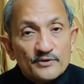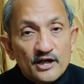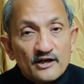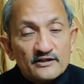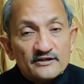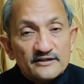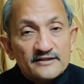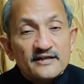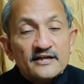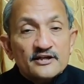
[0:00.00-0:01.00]

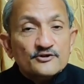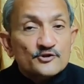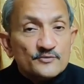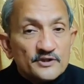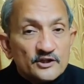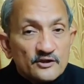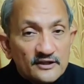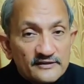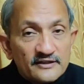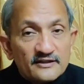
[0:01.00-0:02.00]
priority, it should be your
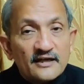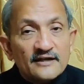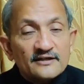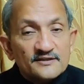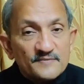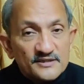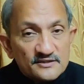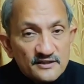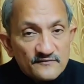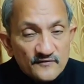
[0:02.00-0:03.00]
clinic and
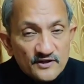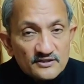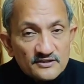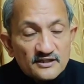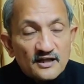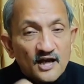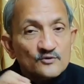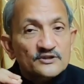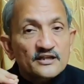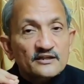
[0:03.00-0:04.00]
dispensary first, and
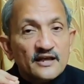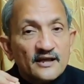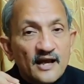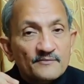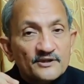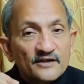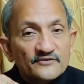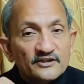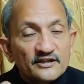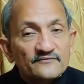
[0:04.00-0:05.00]
house can happen
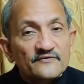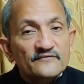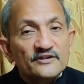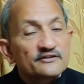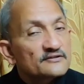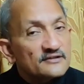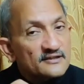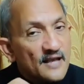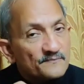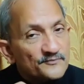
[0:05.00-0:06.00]
after 10-15 years.
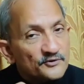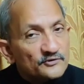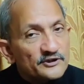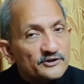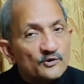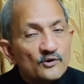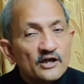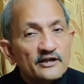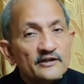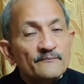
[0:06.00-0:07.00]
There's absolutely no
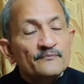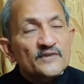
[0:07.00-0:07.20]
hurry.